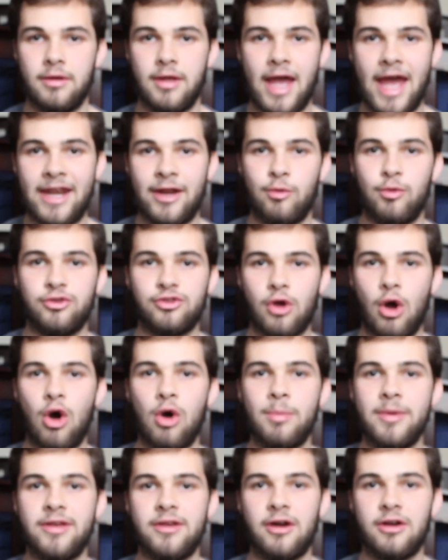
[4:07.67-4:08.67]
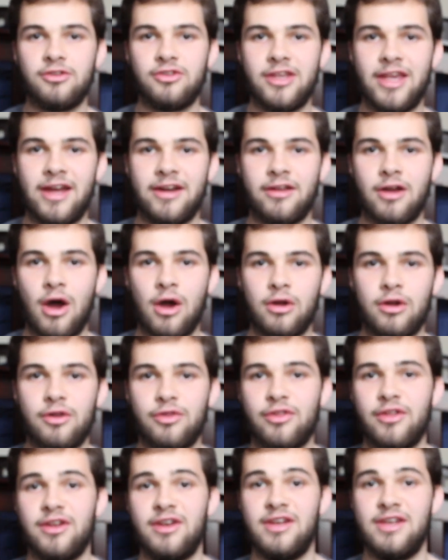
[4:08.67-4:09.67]
And it was all because he had
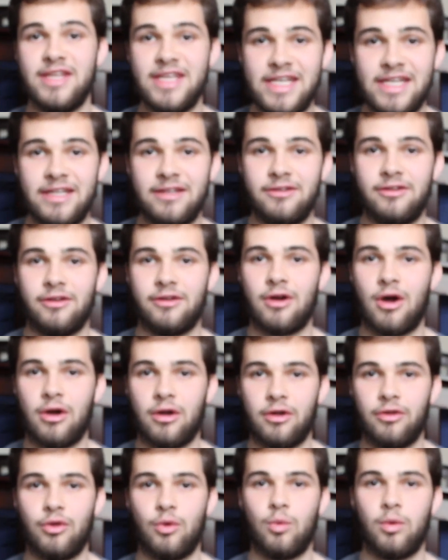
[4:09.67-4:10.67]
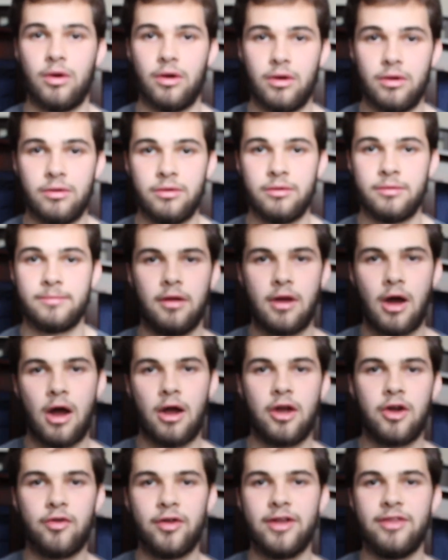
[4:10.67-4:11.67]
conquered the need to conquer the world.
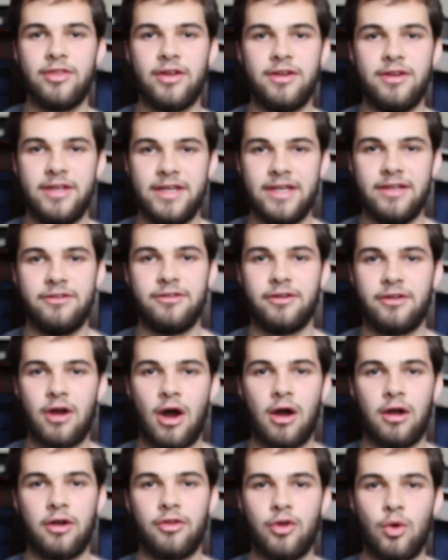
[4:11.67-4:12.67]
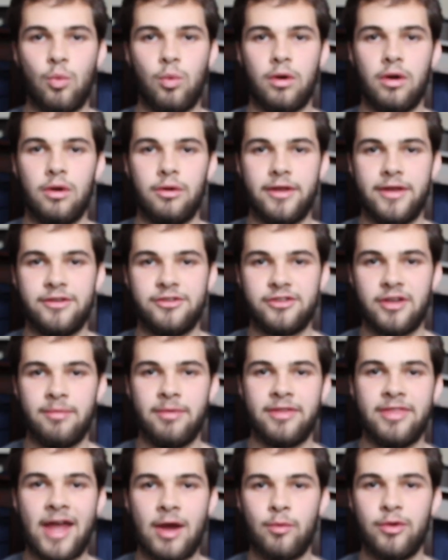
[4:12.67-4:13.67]
Conquering the need to conquer the world is
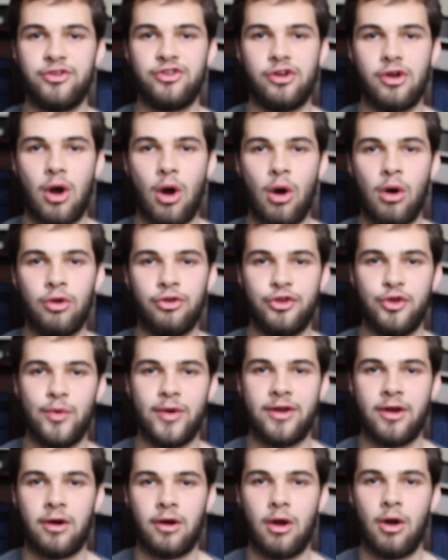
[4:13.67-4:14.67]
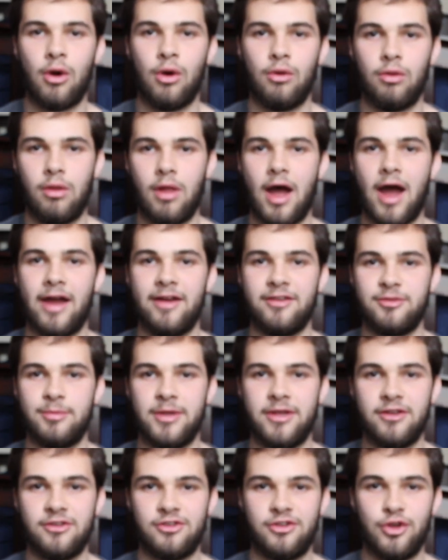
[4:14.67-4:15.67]
something that we should all do in our own lives,
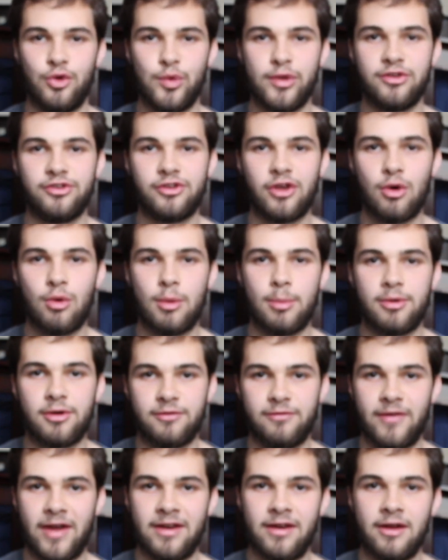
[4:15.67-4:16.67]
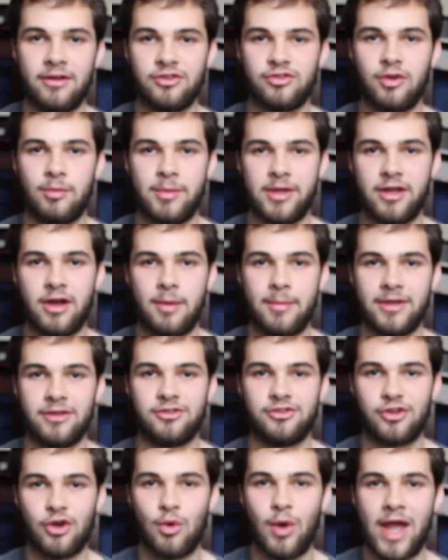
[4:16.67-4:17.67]
because doing so will prevent us from becoming
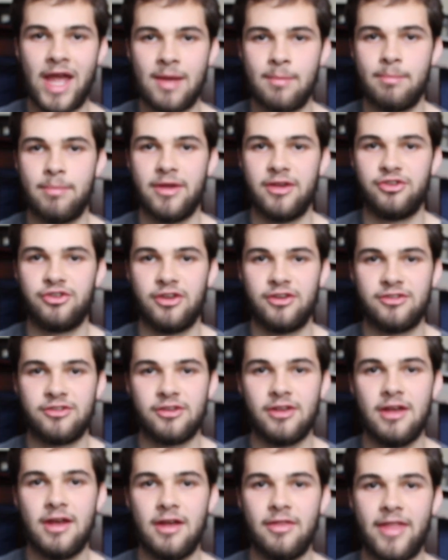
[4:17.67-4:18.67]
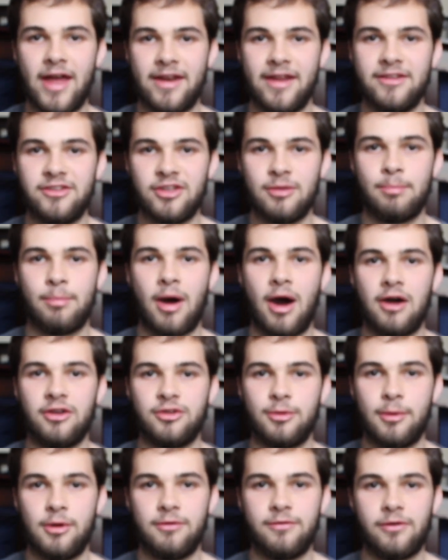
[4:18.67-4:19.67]
so ambitious that it's
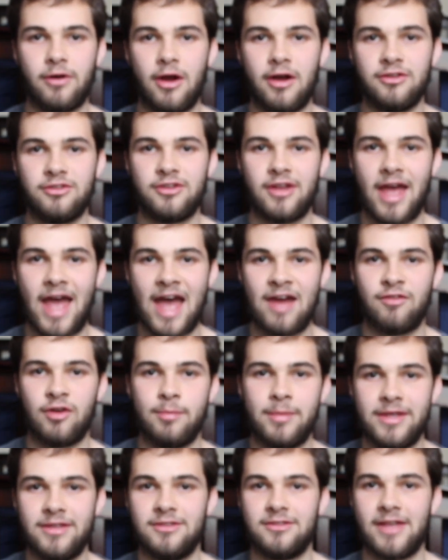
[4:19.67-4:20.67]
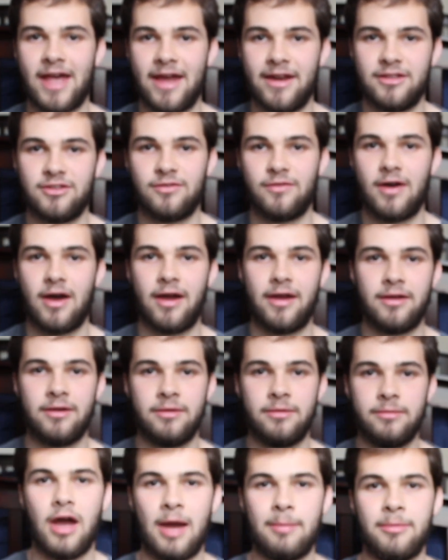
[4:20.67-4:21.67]
impossible for us to ever be satisfied.
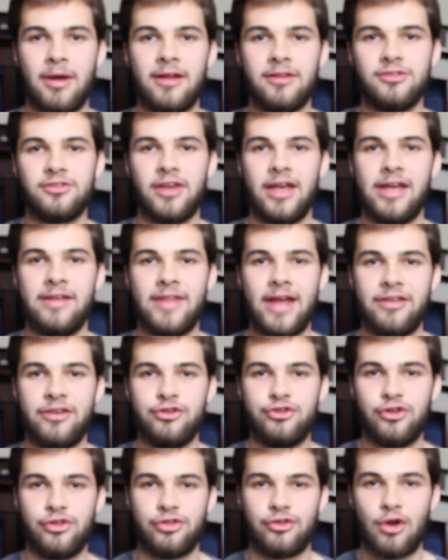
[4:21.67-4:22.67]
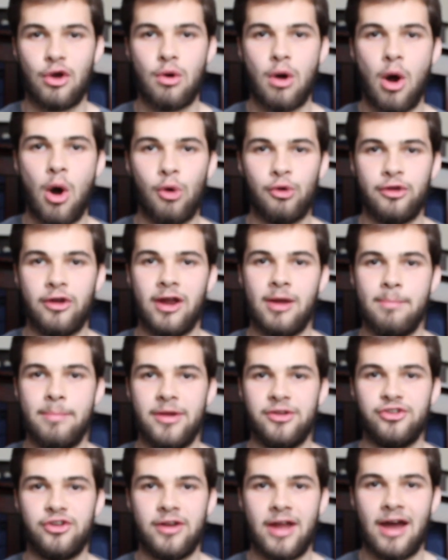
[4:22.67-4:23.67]
I'm not saying that you should throw all your
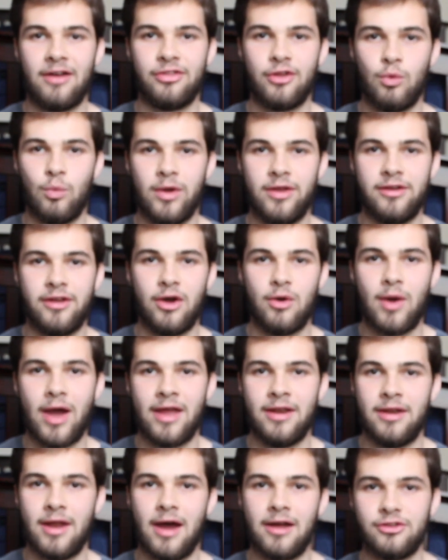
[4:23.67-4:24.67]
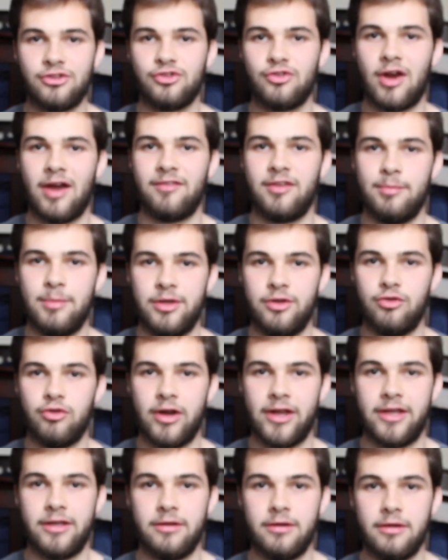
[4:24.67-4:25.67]
ambition out the window and not strive to be
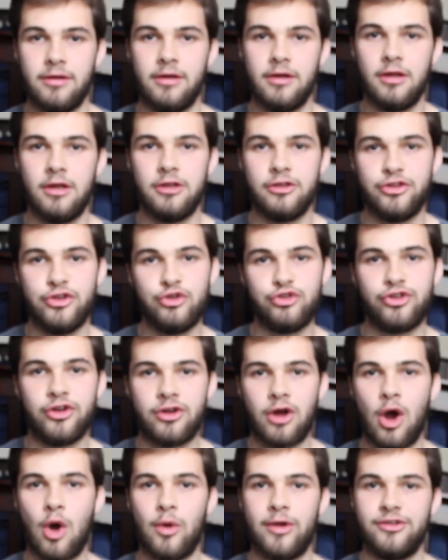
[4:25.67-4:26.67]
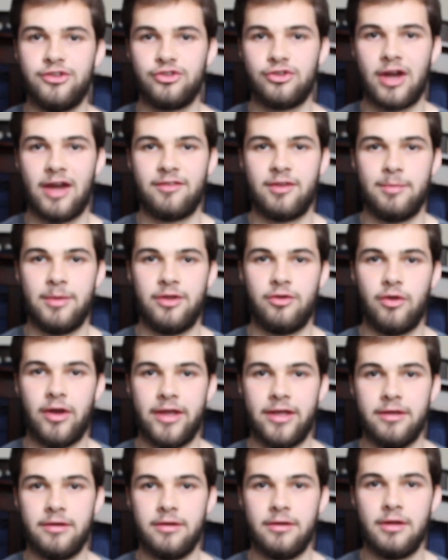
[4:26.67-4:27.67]
great. You should always strive to be
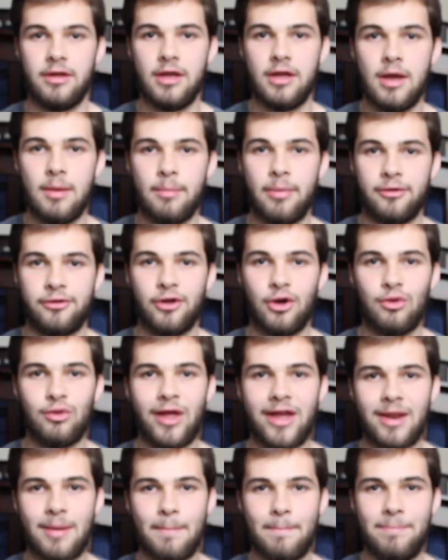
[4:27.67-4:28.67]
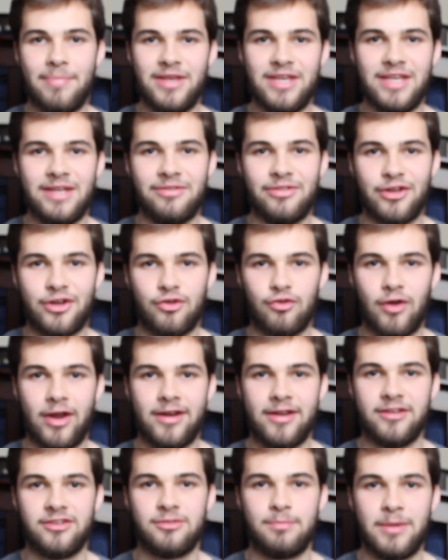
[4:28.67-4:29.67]
great. But don't let being the
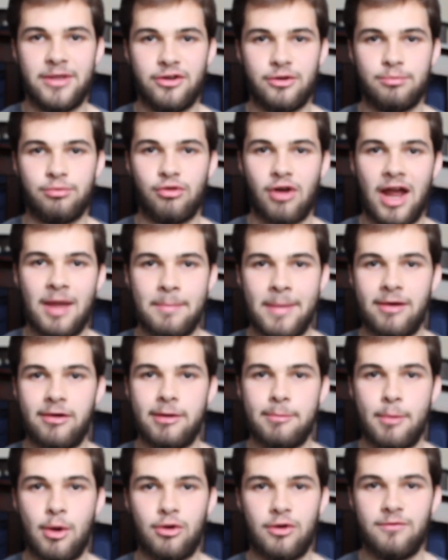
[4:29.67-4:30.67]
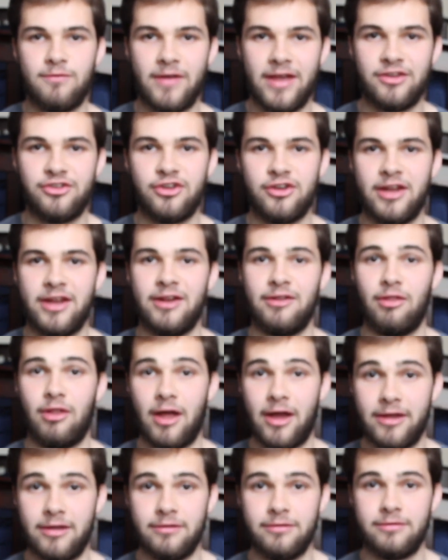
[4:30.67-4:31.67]
greatest be your primary motivation in
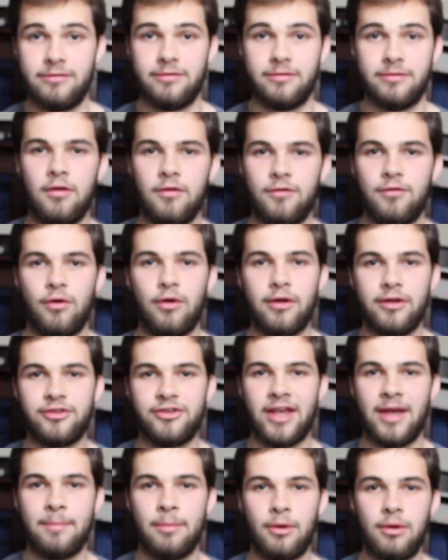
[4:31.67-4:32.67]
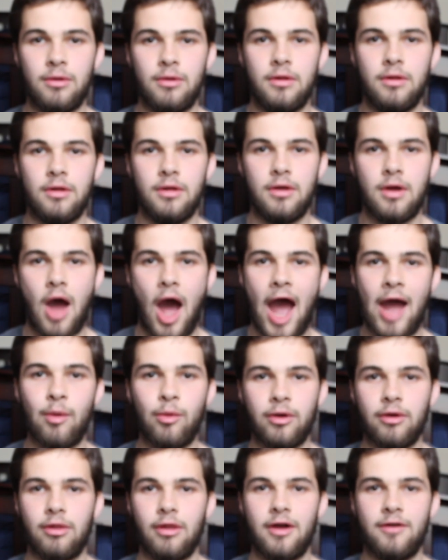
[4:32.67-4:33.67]
life. For example, I
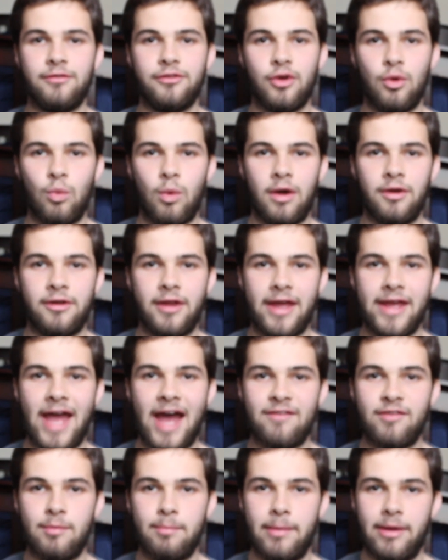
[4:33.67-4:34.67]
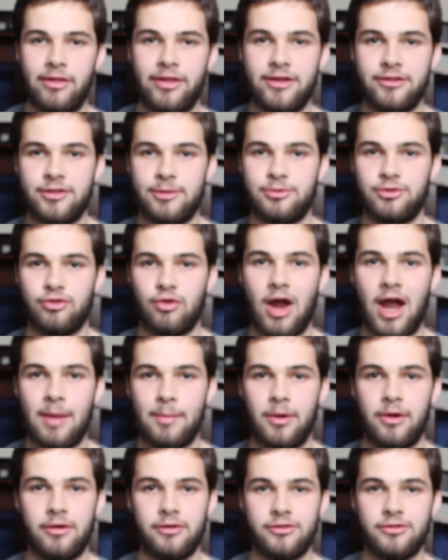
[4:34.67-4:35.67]
would love to one day have 1 million
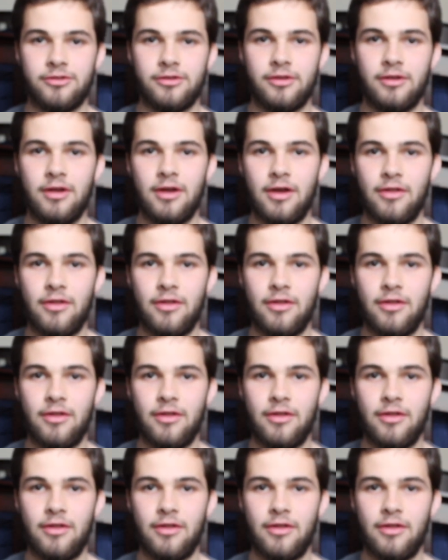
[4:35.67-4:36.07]
subscribers.